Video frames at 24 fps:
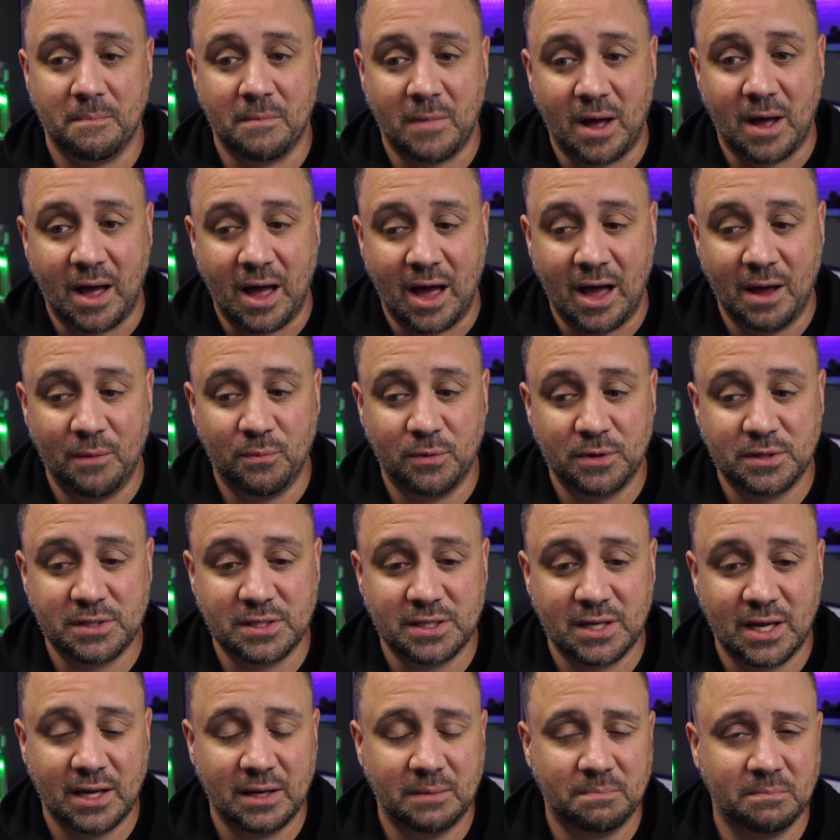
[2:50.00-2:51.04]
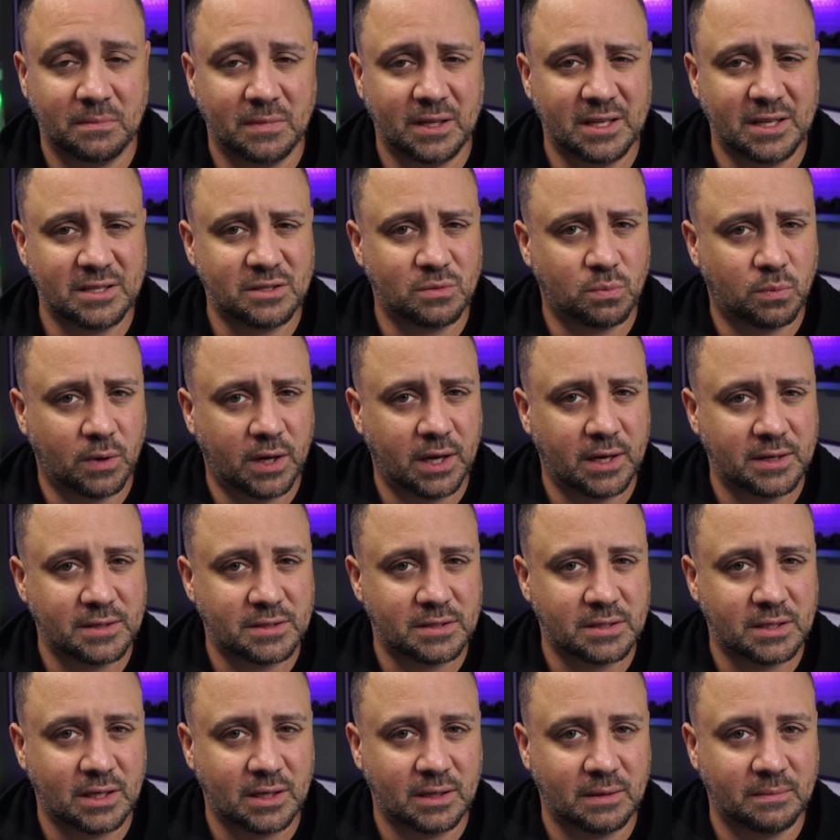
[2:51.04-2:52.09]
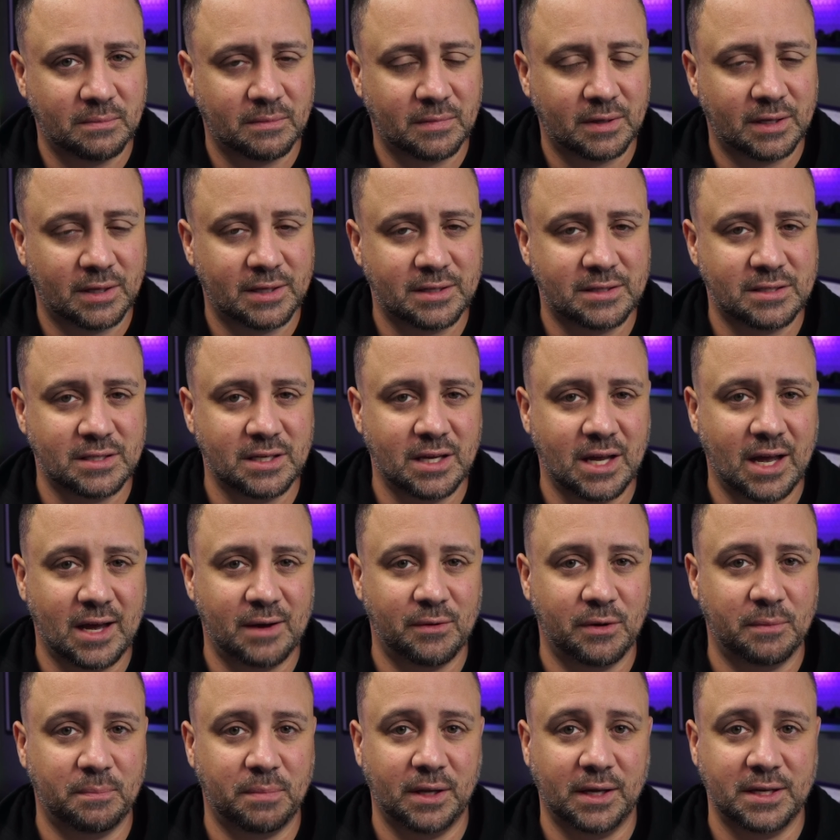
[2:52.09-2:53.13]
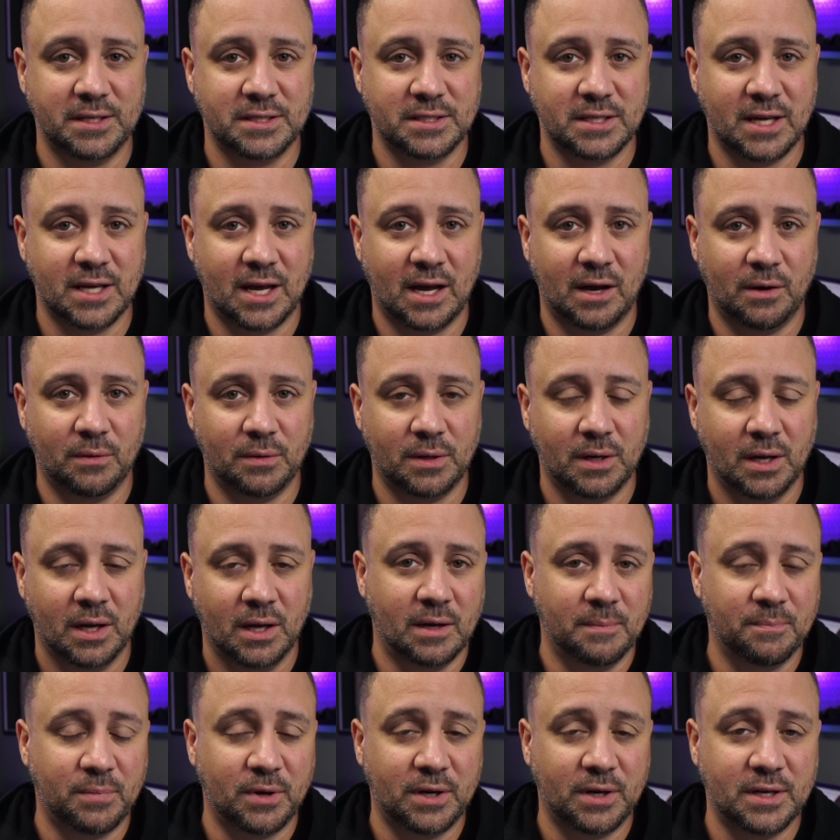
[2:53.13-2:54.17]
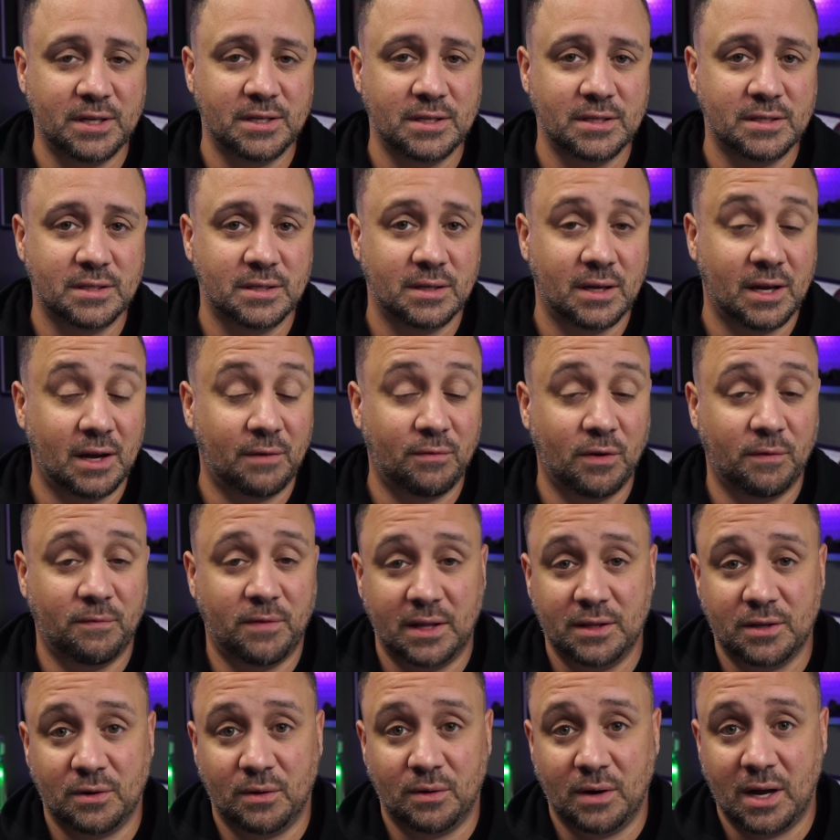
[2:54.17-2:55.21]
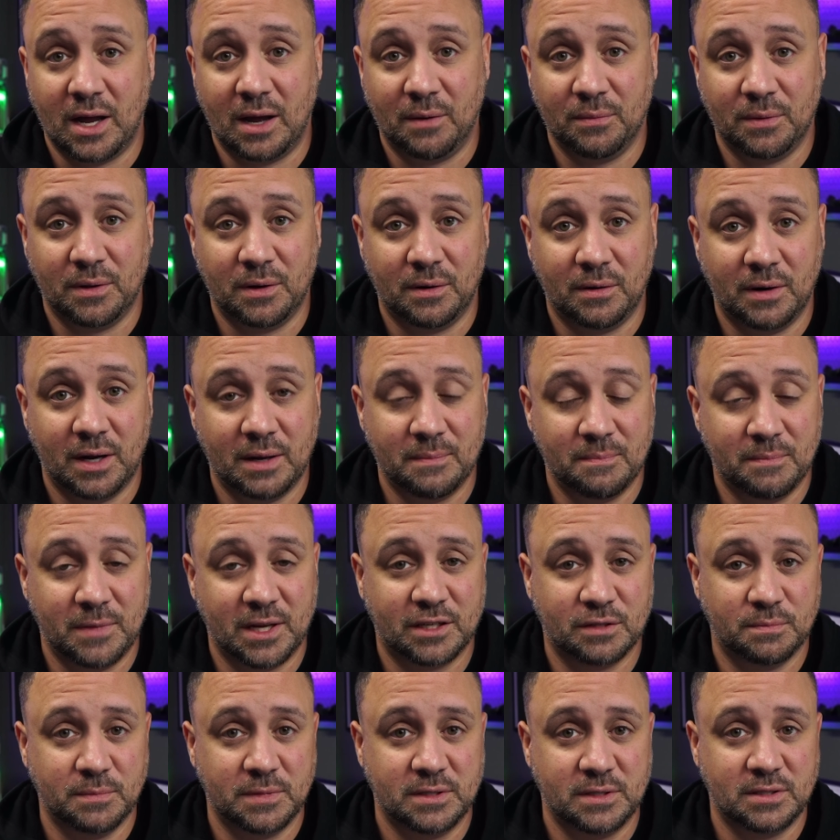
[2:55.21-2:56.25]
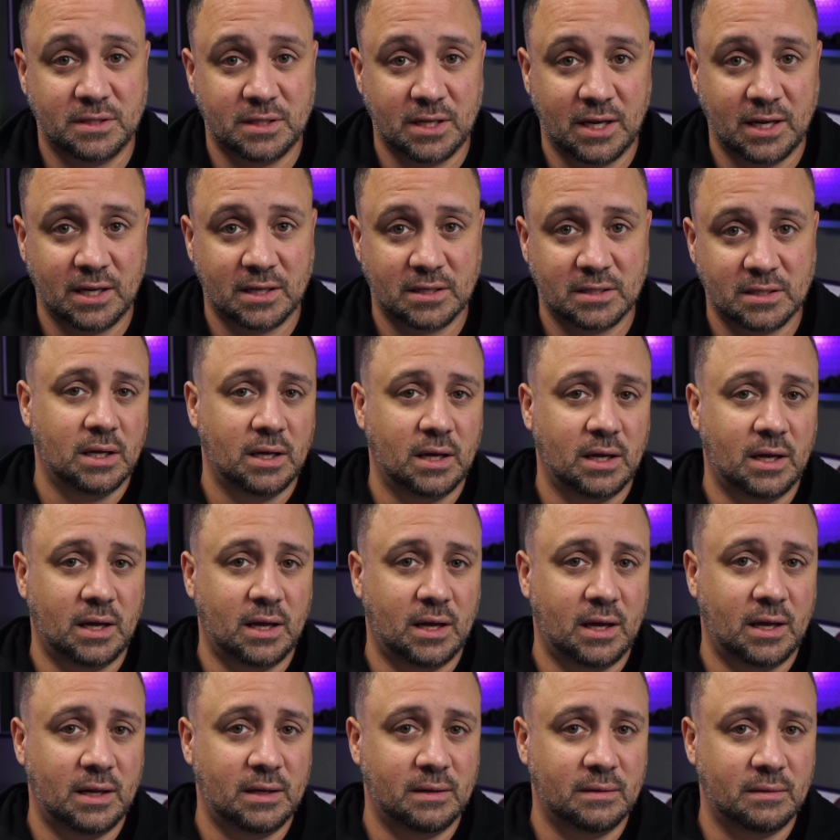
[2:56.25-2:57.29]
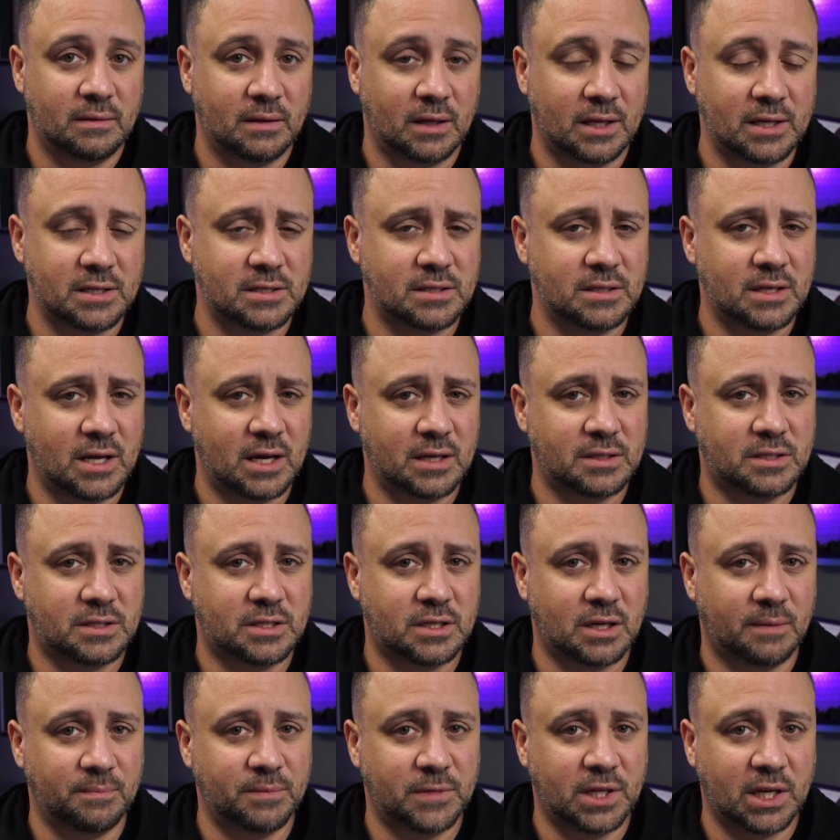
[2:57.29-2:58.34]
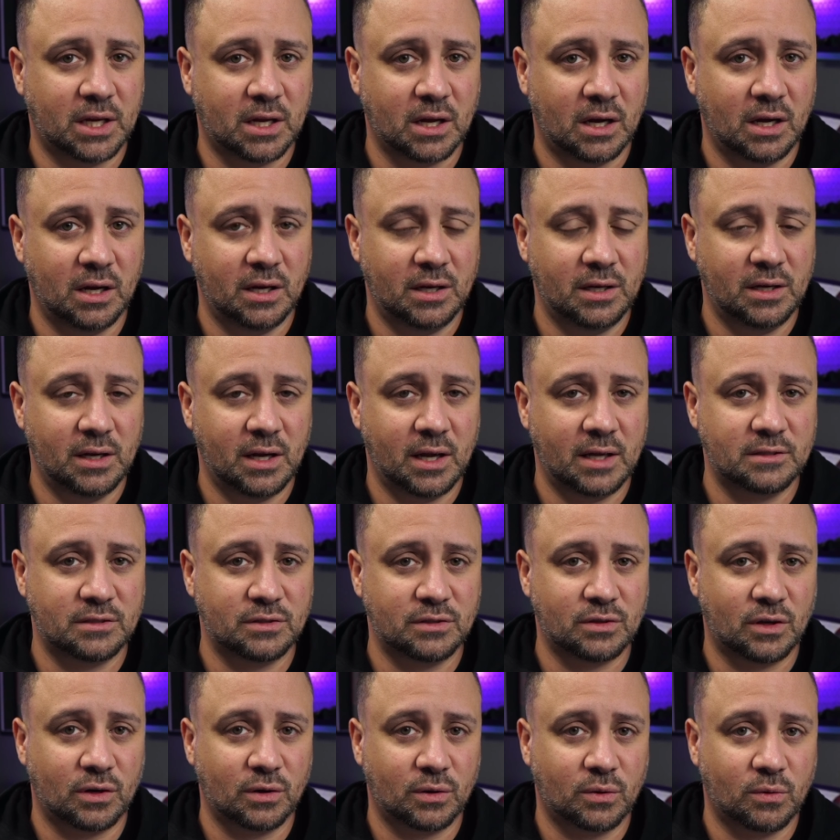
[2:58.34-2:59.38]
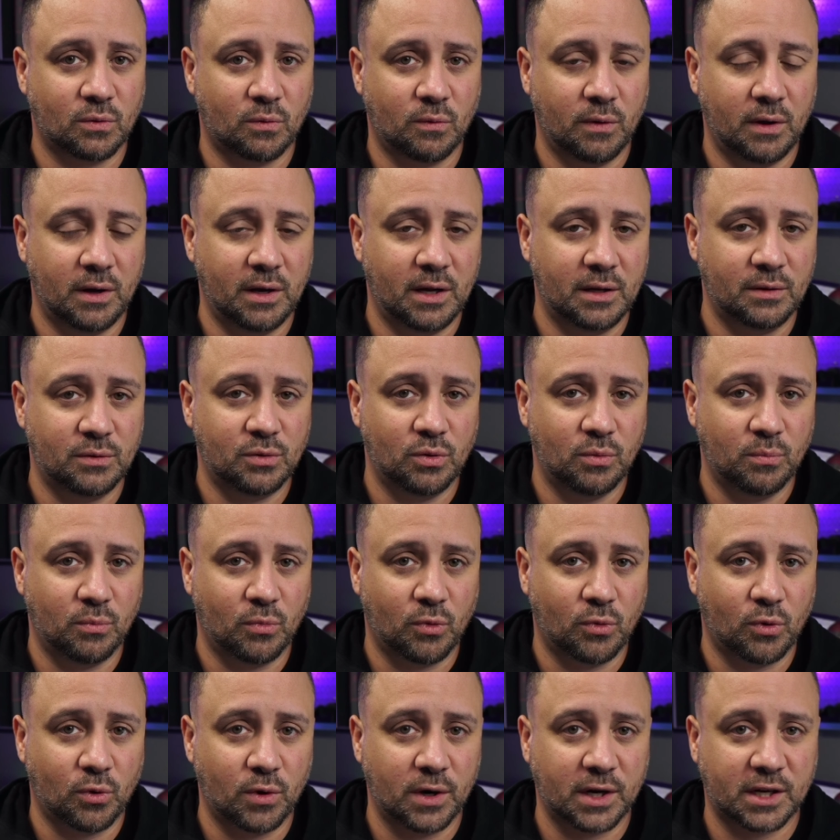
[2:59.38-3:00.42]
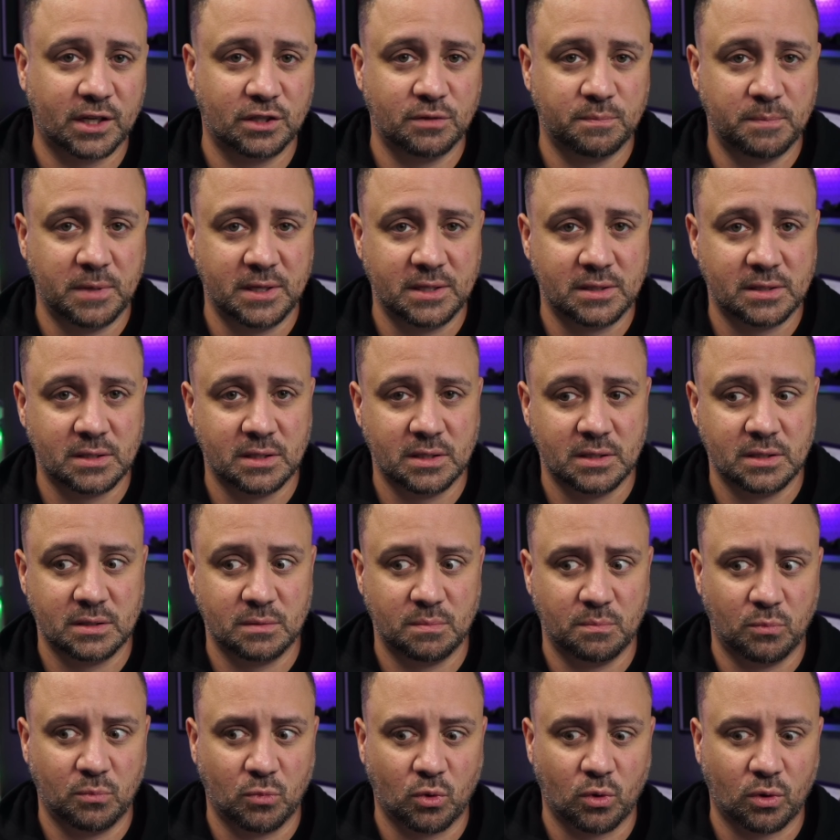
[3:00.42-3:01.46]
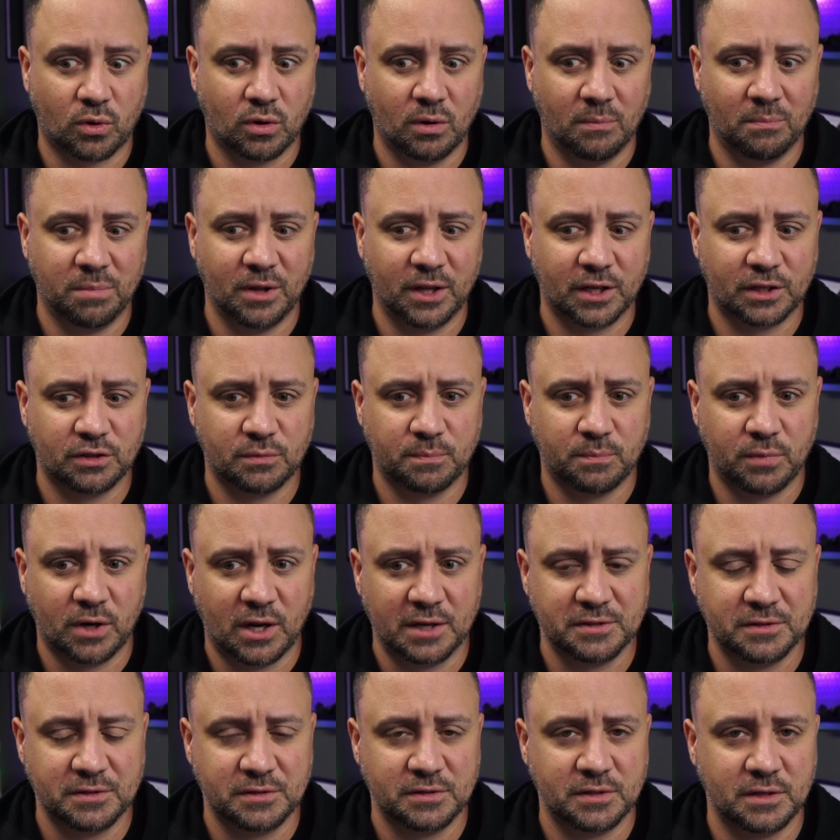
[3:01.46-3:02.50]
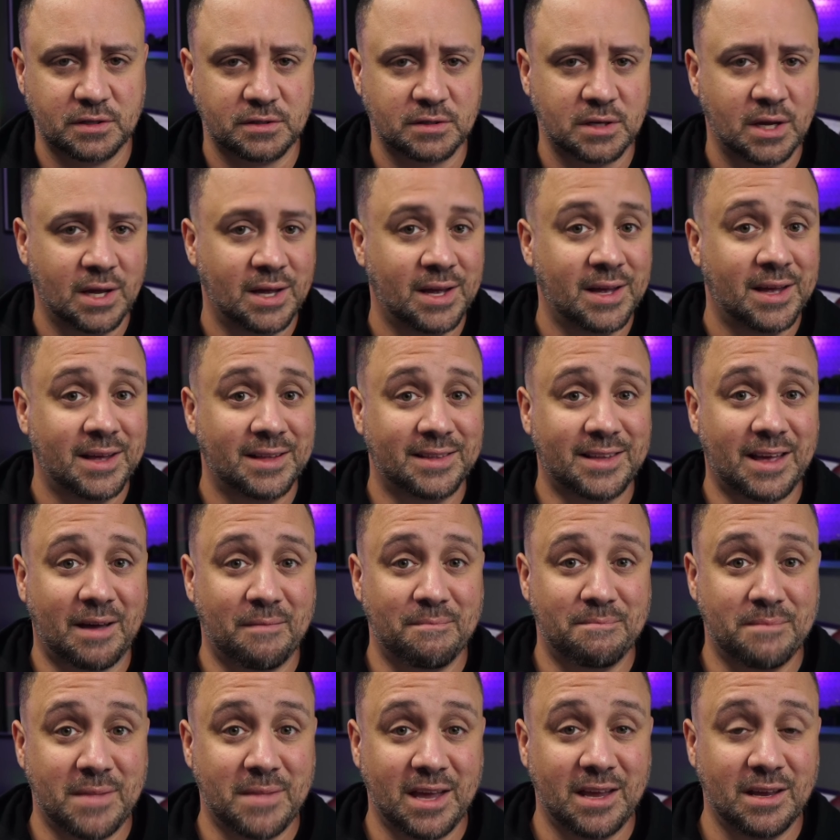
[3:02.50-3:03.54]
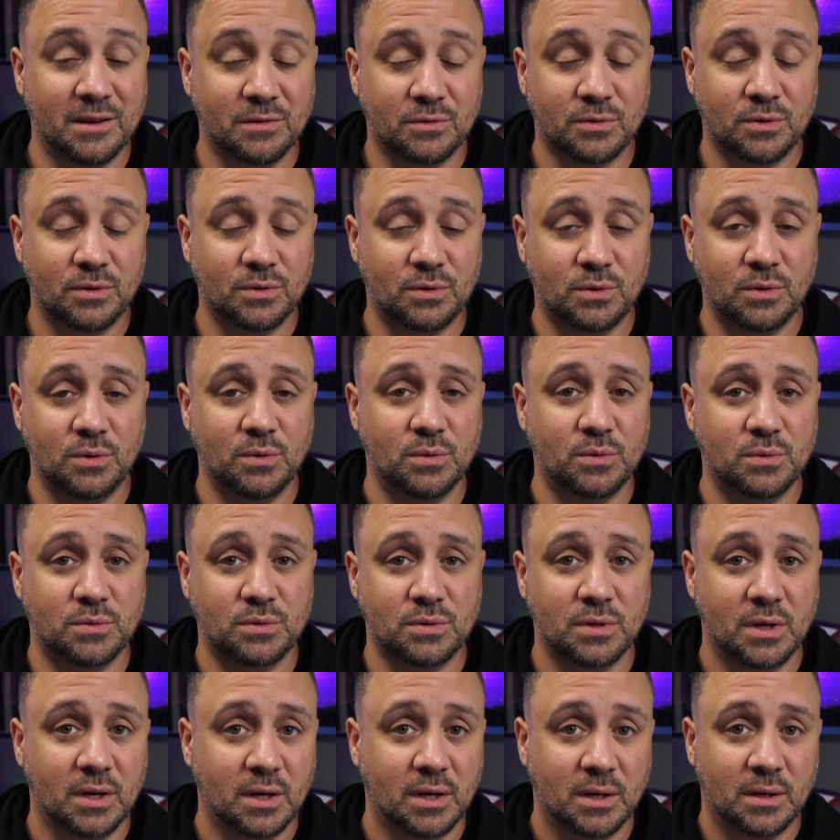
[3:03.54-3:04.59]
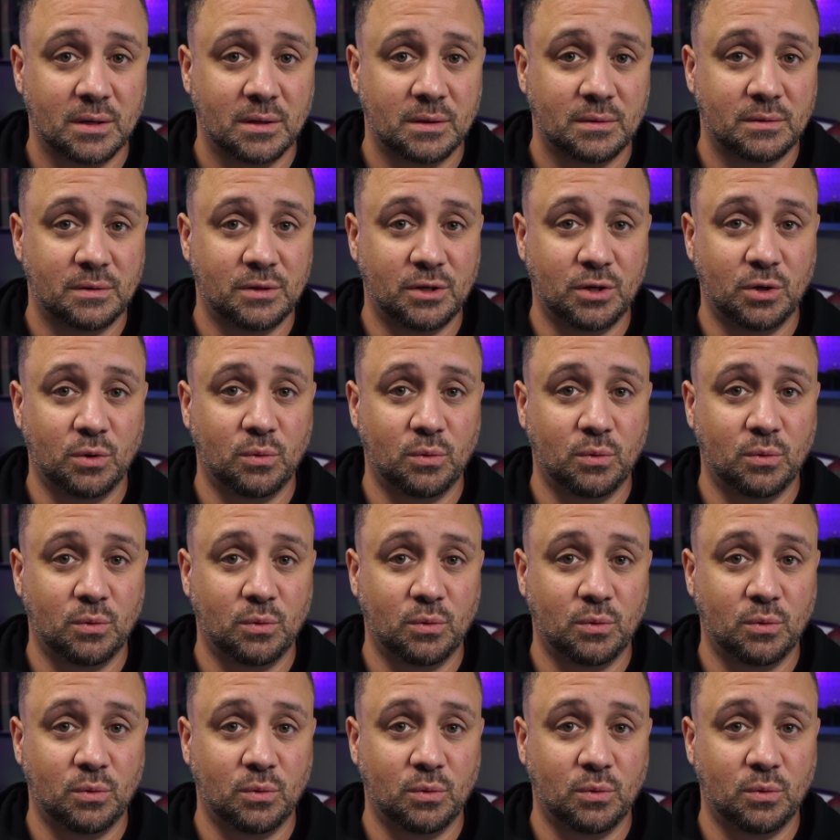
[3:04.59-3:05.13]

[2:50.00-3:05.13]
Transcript: I would say, let's wait and see. Let's see how it plays out. Companies, every vendor out there makes mistakes, and let's not jump the gun and start going into more expensive, more complex processes that may introduce new